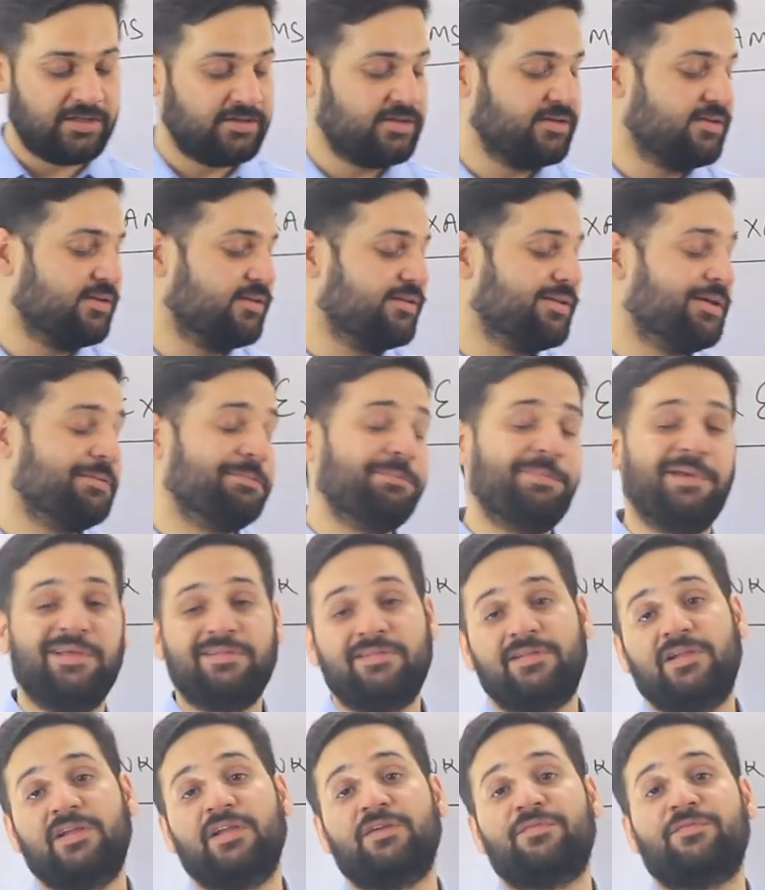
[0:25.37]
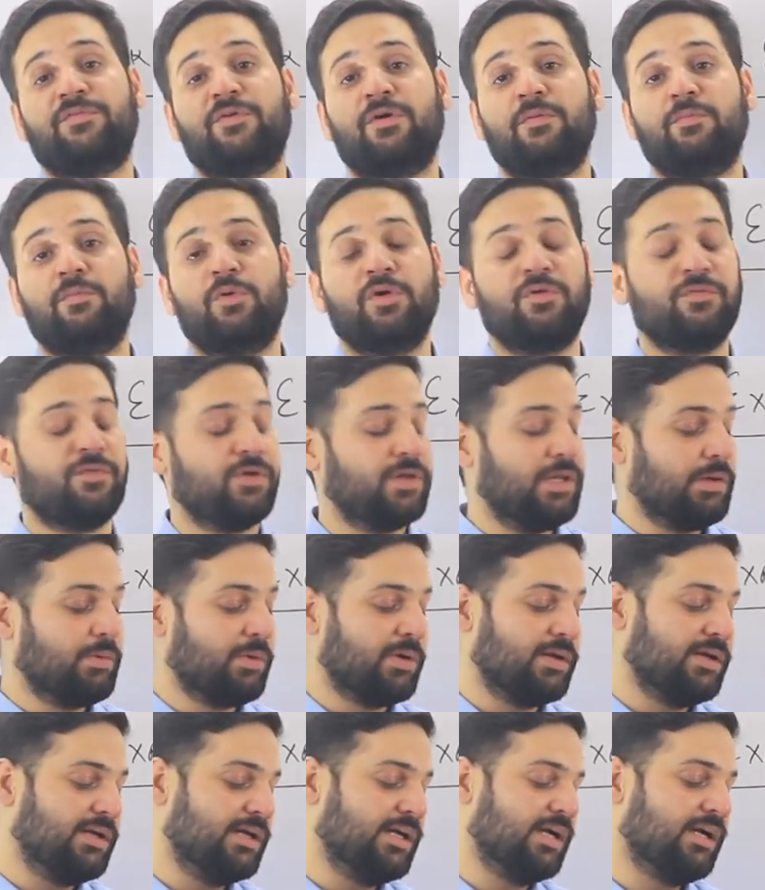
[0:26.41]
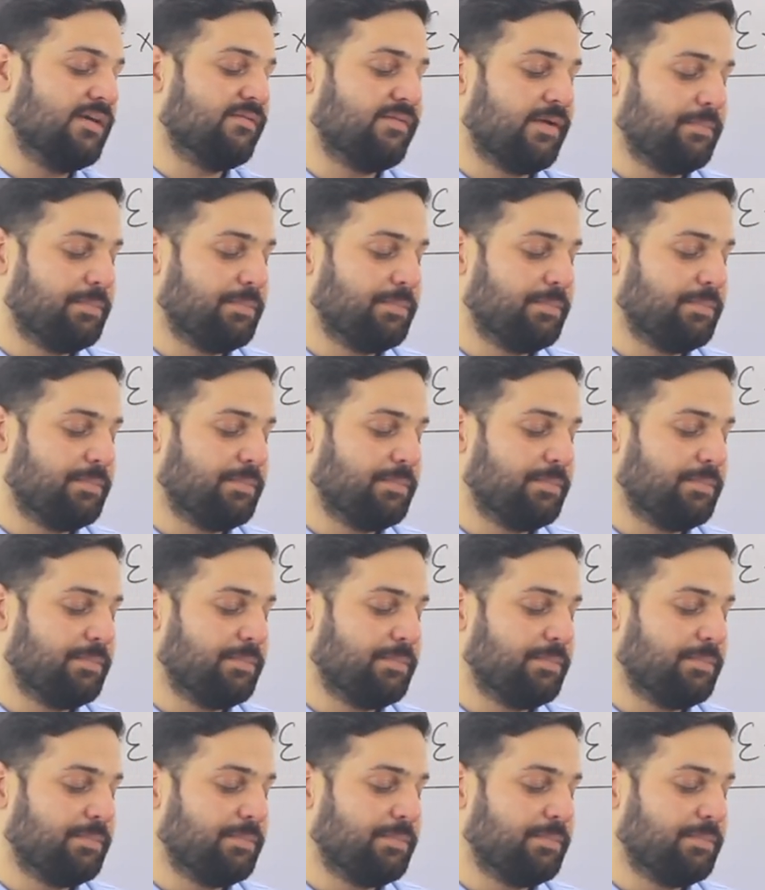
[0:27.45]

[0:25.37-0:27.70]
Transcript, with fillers: and this is the bestseller book for the quantitative